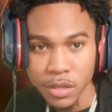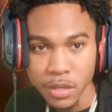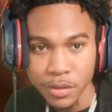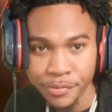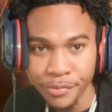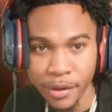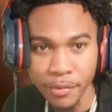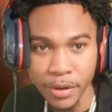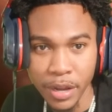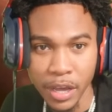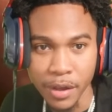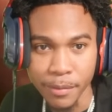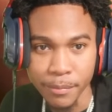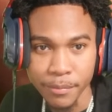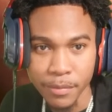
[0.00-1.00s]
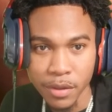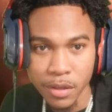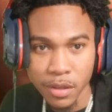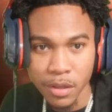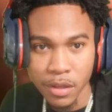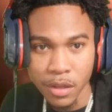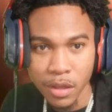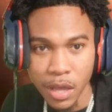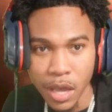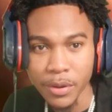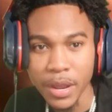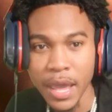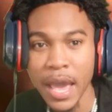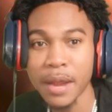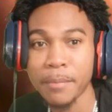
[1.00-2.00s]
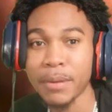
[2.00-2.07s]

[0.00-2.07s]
Fuck now. I would have had a